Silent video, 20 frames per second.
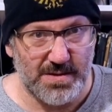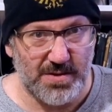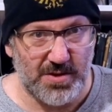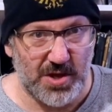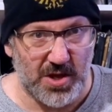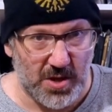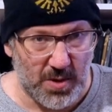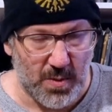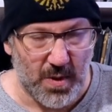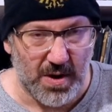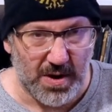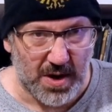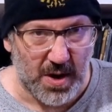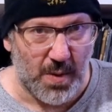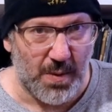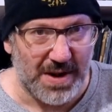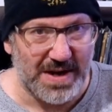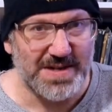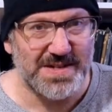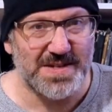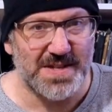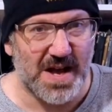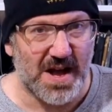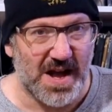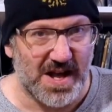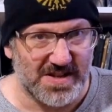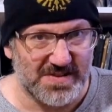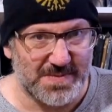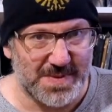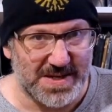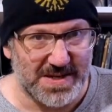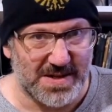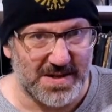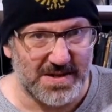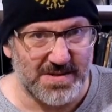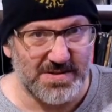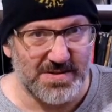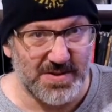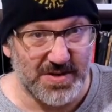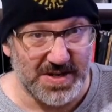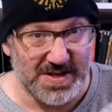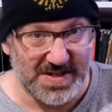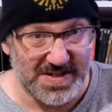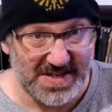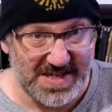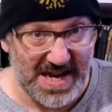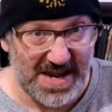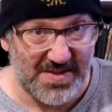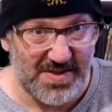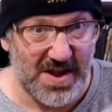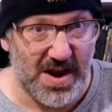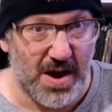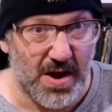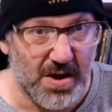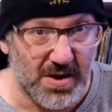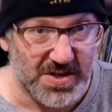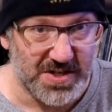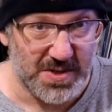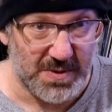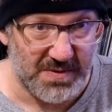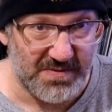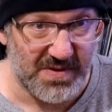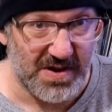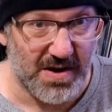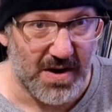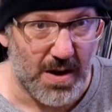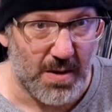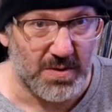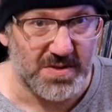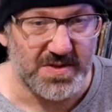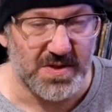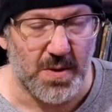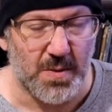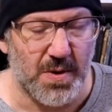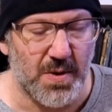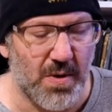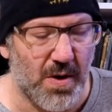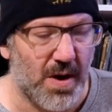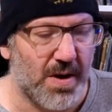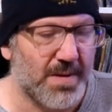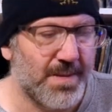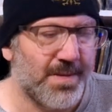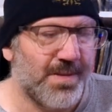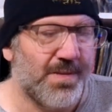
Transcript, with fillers: You are going to the hospital. You're going to stay there until we figure out what's going wrong.